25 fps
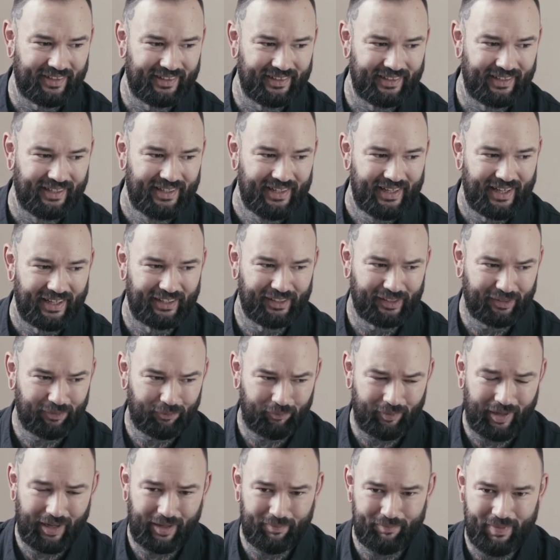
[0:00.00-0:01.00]
and a
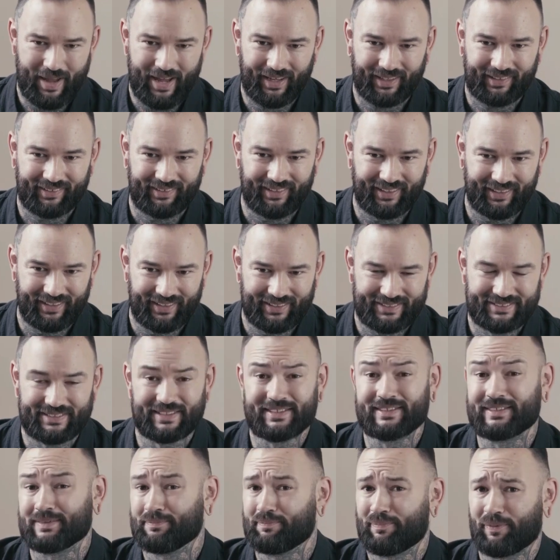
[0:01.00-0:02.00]
little while back they
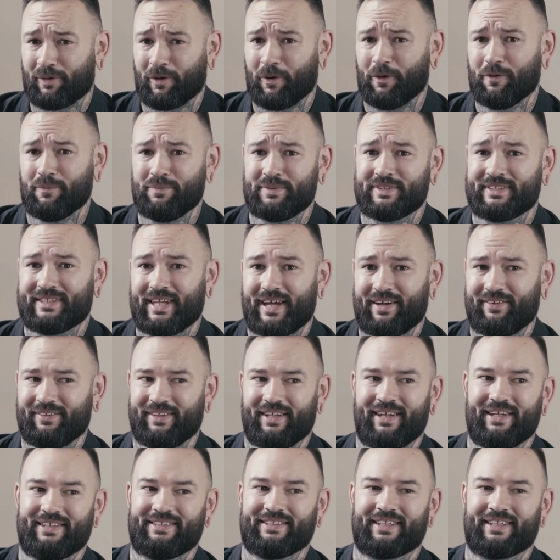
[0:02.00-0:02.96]
sent some probes down there